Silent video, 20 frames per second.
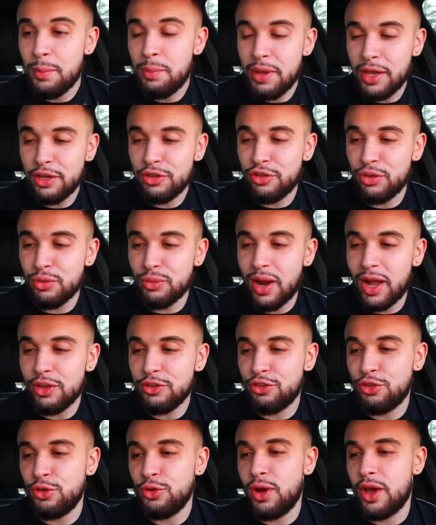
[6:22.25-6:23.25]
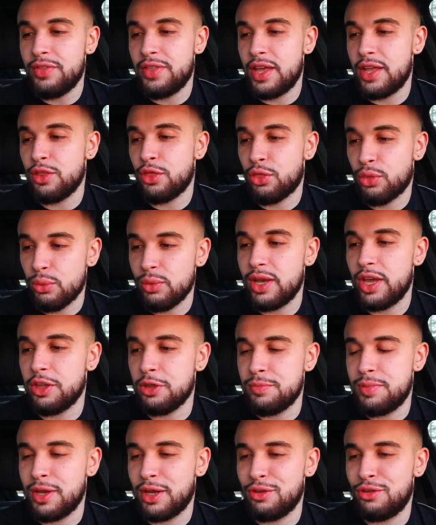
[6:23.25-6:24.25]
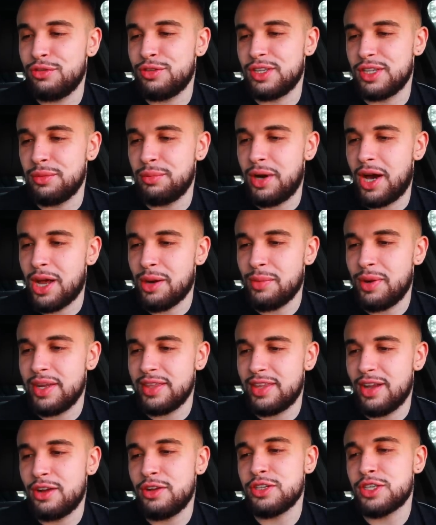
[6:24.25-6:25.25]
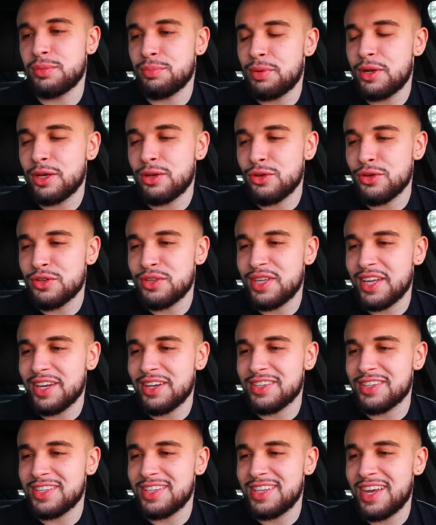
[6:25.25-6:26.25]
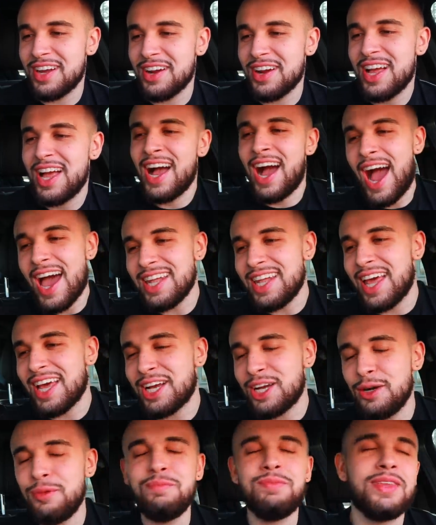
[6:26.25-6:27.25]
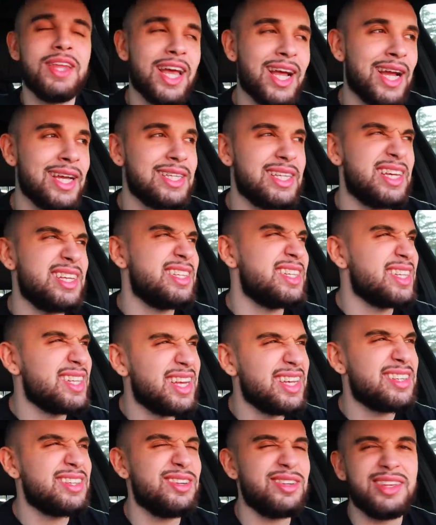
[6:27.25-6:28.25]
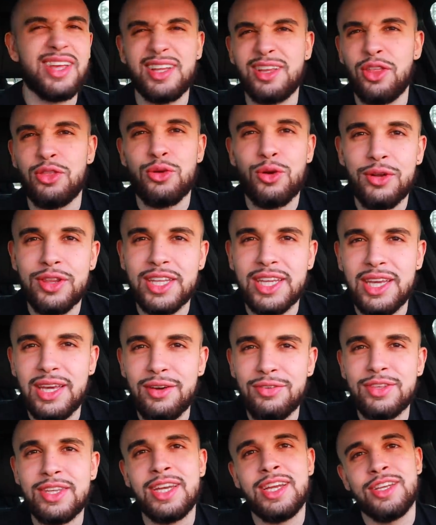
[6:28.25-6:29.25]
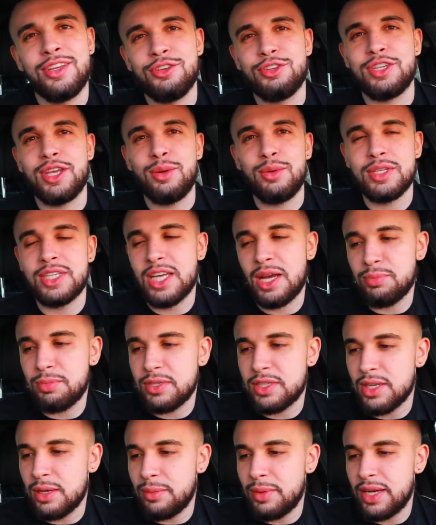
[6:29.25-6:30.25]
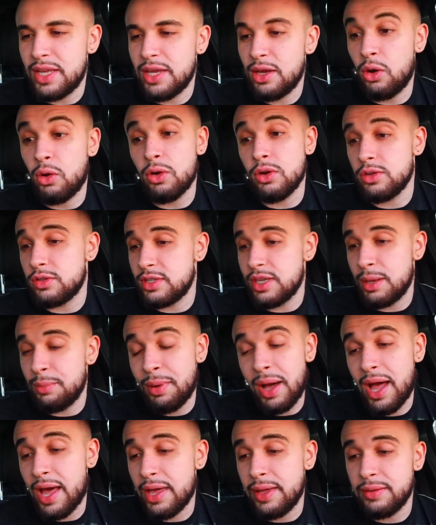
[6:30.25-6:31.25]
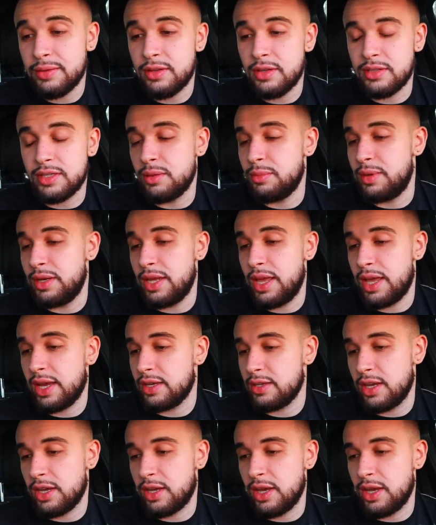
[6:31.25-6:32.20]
Pikachu and Raichu, and then three other Pikachus on the bottom right there. There's some pretty cool stickers in there. I like them. Like I said, it's a nice little thing to throw on the gift. Just say what's up to somebody or say bye to somebody, I, I